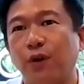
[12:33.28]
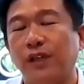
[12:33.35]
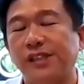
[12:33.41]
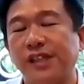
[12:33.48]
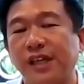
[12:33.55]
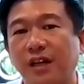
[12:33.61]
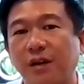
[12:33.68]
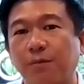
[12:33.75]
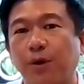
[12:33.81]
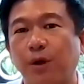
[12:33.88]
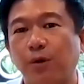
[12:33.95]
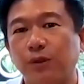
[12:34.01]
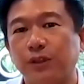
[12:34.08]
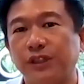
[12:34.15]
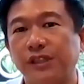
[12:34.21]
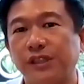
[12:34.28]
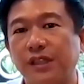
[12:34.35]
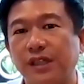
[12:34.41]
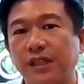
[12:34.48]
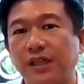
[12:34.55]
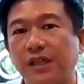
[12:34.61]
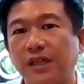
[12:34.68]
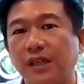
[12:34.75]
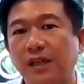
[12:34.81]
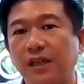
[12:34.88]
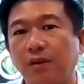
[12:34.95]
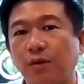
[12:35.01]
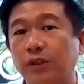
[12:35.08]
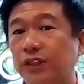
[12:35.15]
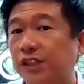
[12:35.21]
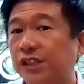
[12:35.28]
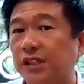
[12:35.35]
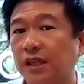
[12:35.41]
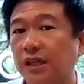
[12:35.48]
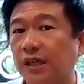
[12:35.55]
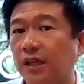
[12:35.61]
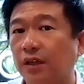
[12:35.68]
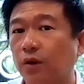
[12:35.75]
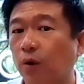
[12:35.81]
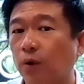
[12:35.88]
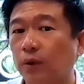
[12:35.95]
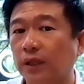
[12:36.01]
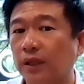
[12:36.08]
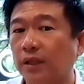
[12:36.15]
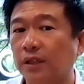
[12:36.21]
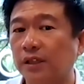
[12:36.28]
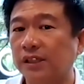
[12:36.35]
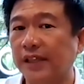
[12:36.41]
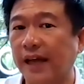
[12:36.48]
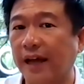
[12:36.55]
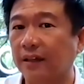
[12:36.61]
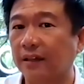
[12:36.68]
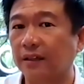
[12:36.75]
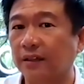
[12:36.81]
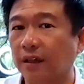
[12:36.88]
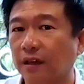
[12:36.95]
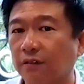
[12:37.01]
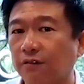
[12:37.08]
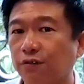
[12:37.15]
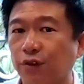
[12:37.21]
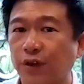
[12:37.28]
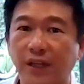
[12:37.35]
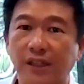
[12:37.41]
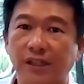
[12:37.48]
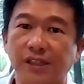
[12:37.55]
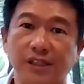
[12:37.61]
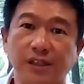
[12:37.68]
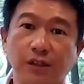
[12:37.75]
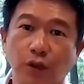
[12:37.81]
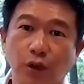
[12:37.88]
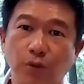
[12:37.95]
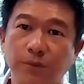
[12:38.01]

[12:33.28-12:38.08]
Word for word: you look at Singapore, which is the golden standard of REITs